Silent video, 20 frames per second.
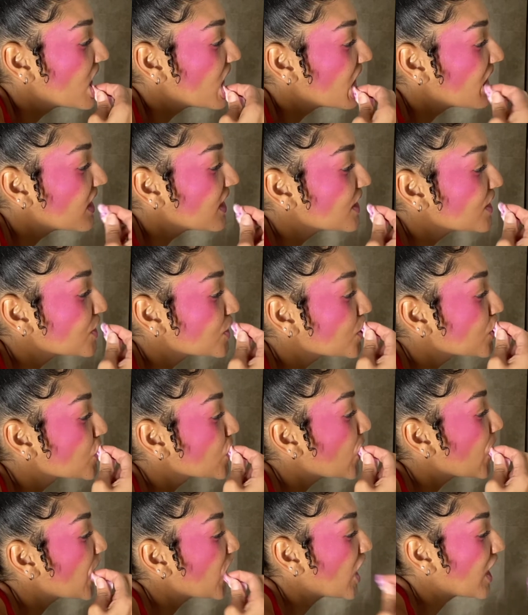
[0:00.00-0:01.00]
I should have
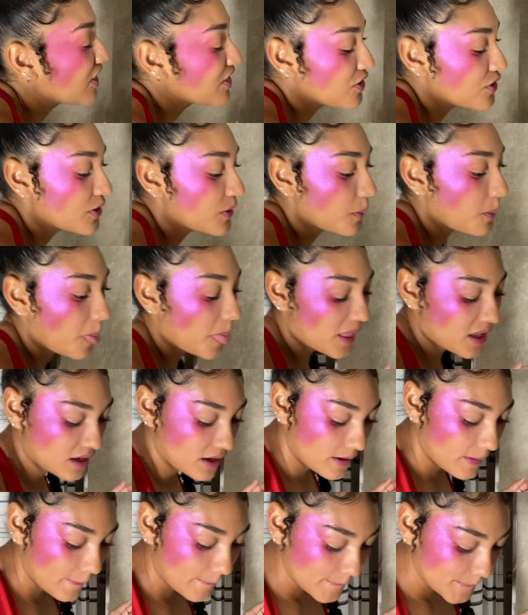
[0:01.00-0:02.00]
thought that through.
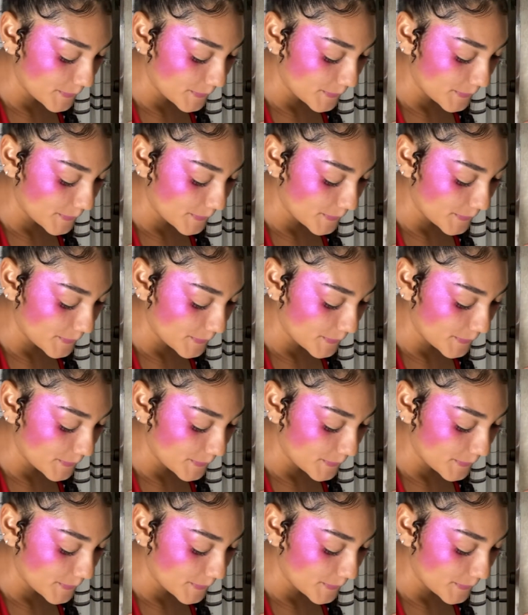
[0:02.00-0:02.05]
Ew.